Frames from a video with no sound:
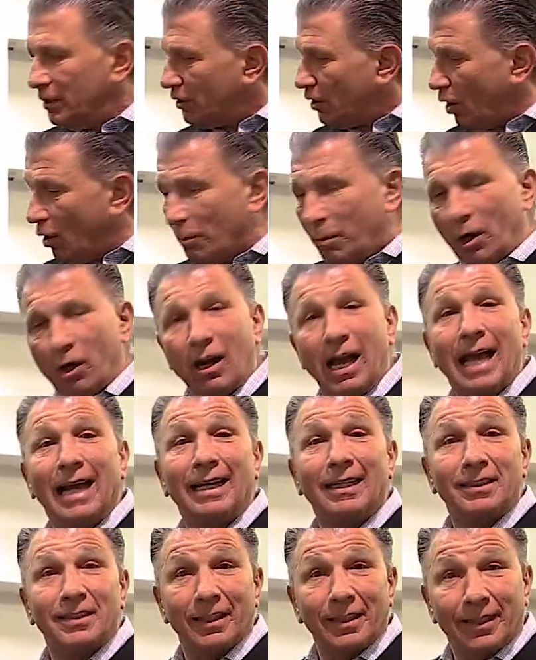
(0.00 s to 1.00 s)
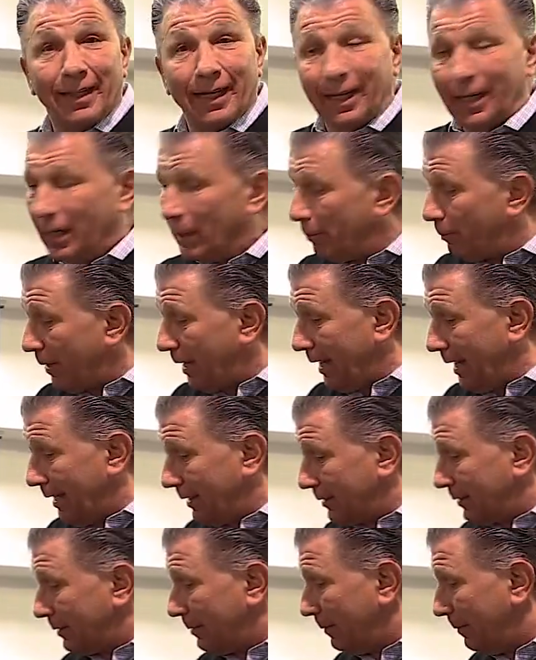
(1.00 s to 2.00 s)
Turbo lag is a thing of the
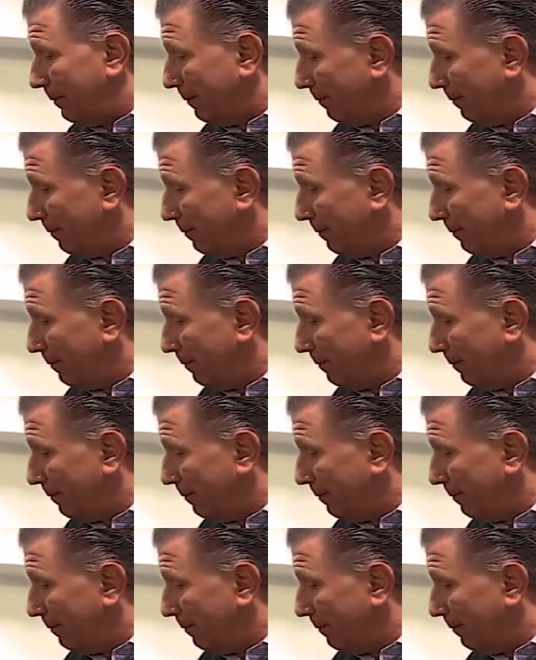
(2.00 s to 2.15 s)
past.